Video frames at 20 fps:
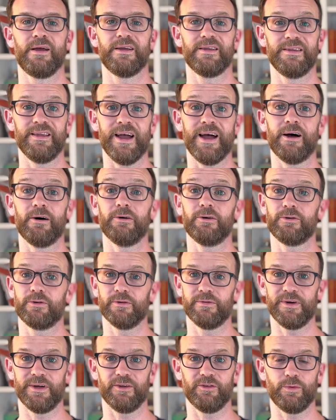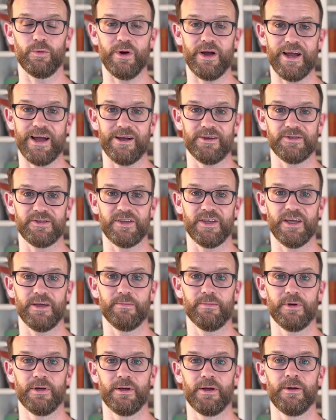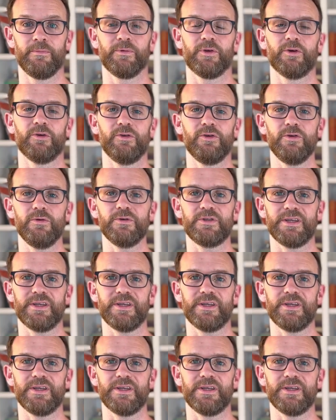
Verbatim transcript: Now, Crevel's warehouse team can use